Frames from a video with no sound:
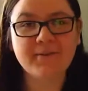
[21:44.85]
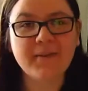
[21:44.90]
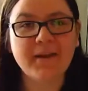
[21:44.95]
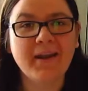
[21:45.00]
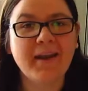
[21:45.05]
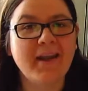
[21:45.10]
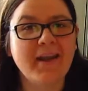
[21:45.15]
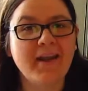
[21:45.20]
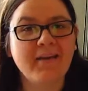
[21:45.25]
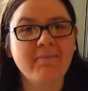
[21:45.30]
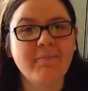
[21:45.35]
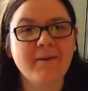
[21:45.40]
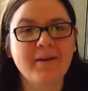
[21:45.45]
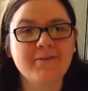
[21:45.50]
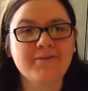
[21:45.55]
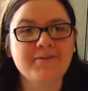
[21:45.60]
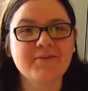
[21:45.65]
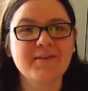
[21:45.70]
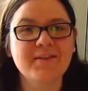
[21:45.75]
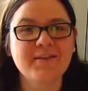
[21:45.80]
that I have, but
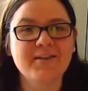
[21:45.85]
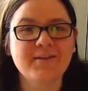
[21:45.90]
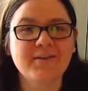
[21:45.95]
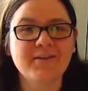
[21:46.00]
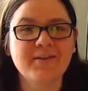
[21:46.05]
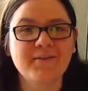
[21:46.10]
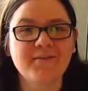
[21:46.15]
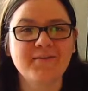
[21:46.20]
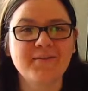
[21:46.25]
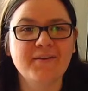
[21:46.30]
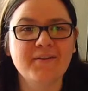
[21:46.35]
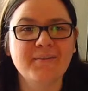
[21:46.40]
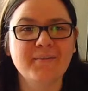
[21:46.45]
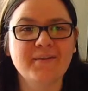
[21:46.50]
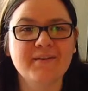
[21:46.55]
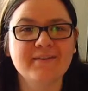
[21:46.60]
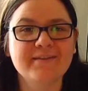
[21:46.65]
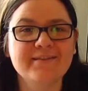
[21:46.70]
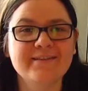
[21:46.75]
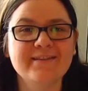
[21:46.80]
I'll show that in another video
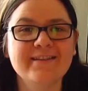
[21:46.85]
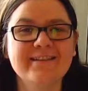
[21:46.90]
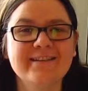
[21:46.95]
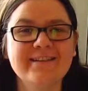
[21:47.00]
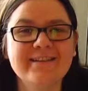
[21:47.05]
because